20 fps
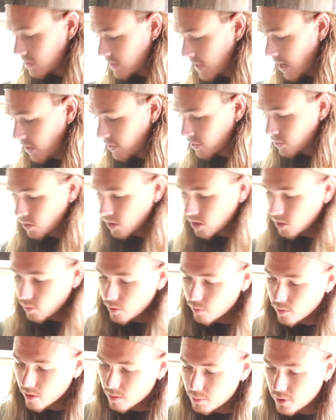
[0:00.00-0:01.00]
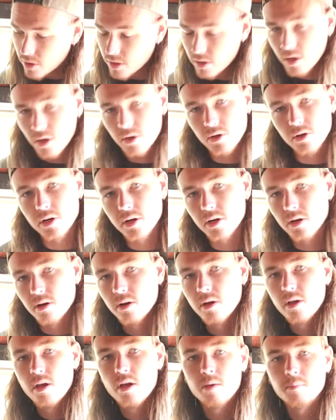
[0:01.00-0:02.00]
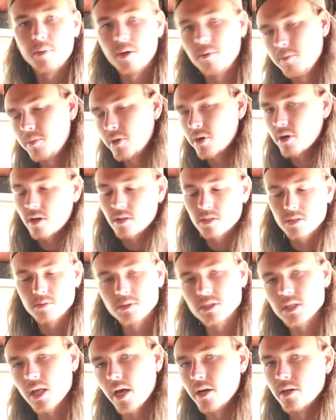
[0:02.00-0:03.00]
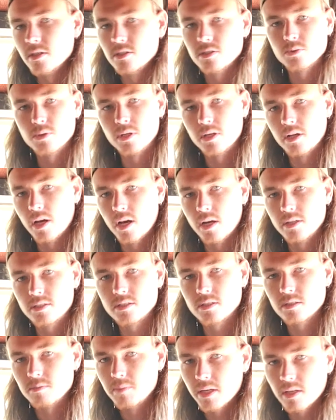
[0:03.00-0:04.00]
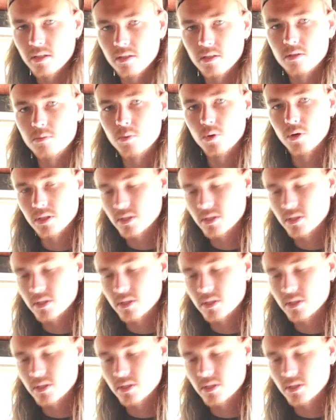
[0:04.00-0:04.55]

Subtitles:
down the road, we want to put it under here, maybe put on some sliders or whatnot just to make it a little more